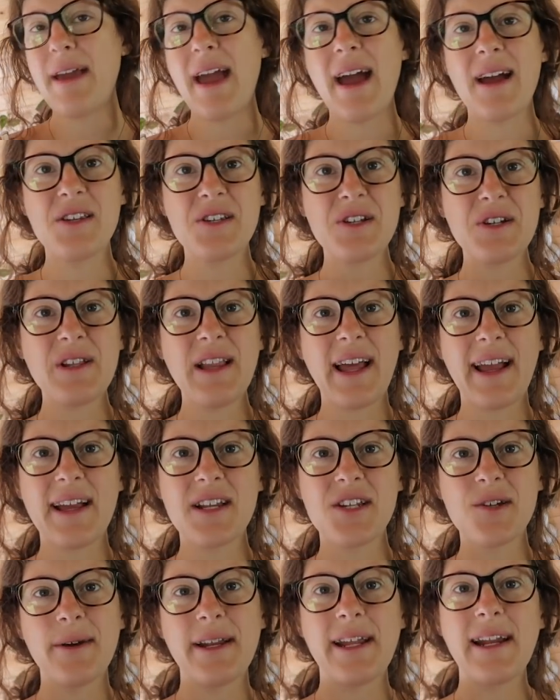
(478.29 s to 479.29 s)
yeah do like
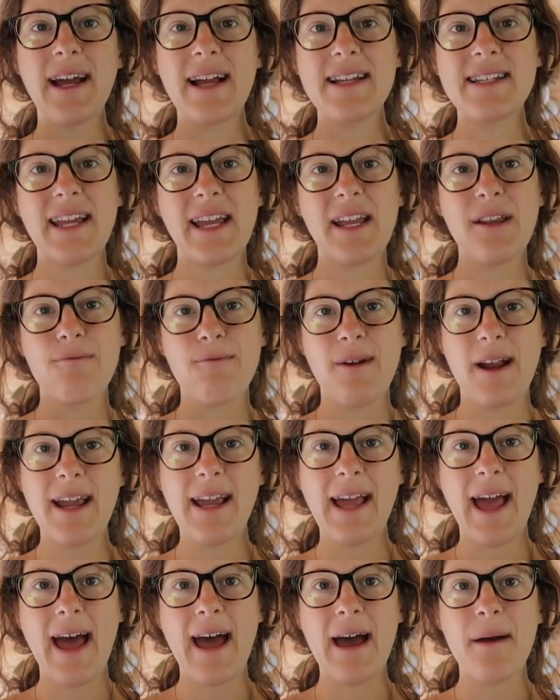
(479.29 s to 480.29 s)
a 2019
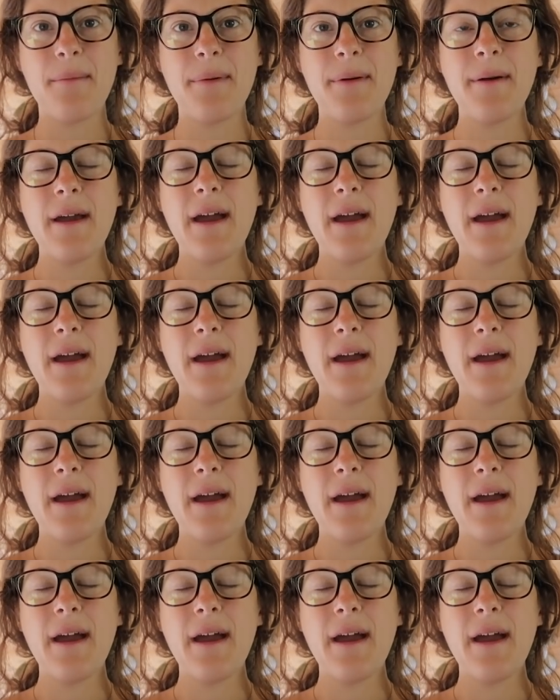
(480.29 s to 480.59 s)
recap